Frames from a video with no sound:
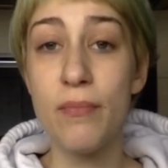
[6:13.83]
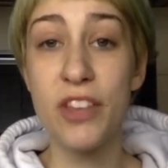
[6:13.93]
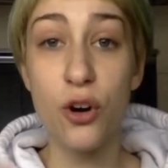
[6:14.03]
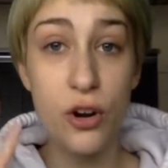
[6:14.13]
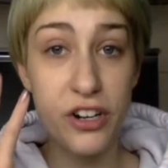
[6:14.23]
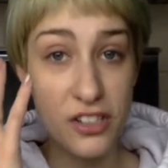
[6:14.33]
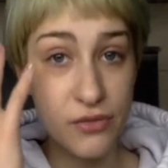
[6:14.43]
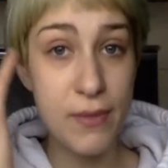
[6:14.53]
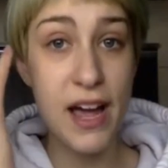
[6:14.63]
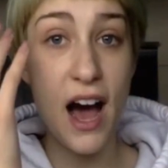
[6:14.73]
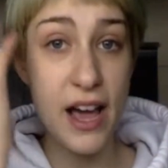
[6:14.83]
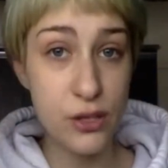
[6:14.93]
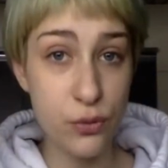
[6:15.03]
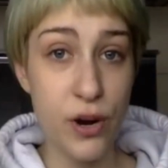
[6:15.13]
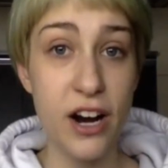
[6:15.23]
the corners of my
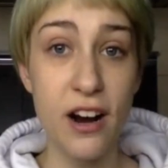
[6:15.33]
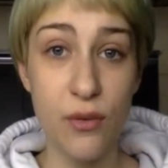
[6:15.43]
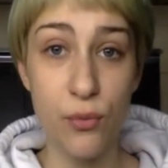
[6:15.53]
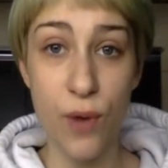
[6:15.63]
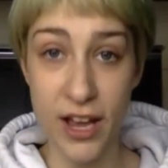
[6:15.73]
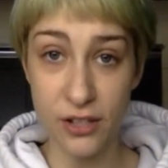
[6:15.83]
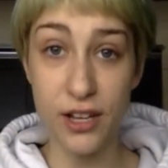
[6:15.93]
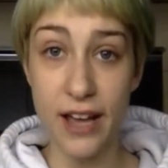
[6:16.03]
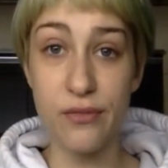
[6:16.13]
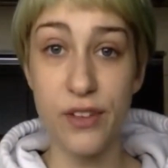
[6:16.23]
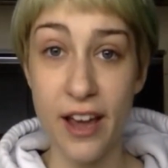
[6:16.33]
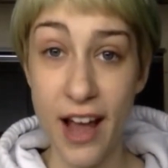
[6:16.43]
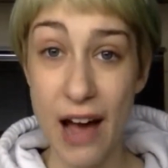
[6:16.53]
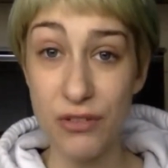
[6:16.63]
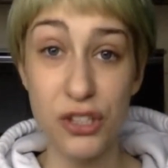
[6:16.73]
eyes where I kind of like
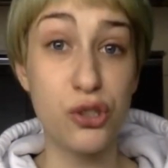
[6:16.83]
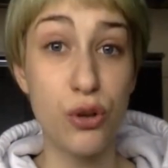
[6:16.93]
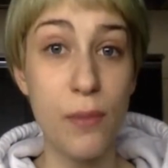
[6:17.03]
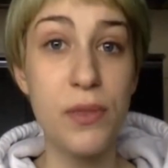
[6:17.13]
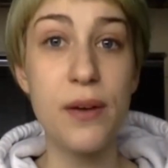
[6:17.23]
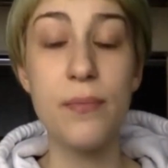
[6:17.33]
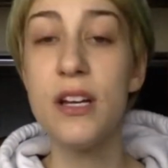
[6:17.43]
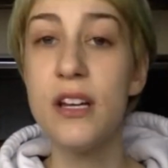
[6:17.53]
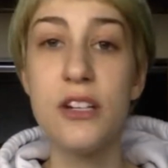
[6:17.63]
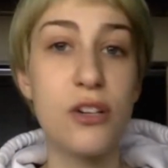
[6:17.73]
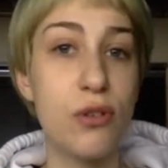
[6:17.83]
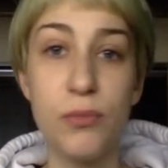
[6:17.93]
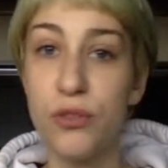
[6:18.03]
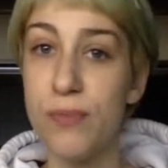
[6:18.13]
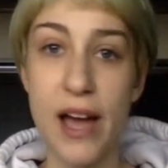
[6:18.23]
have to scrub them to
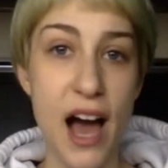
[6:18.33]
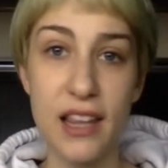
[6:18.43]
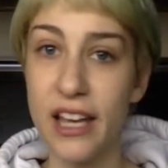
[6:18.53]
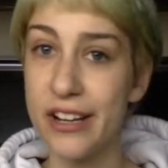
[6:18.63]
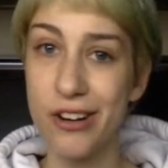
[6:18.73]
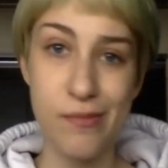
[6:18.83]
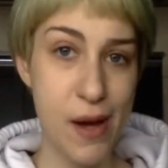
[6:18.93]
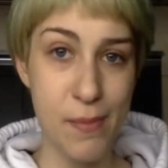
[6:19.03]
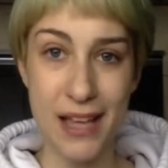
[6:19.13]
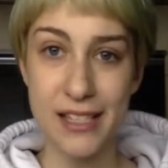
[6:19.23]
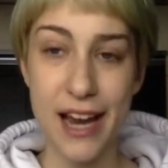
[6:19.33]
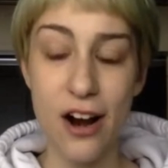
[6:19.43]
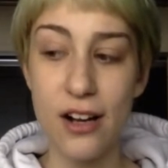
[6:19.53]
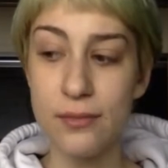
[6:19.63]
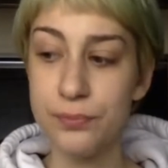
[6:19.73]
remove my eyeliner and my
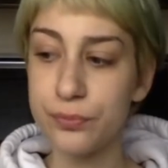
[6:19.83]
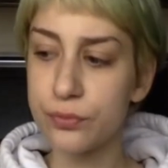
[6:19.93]
mascara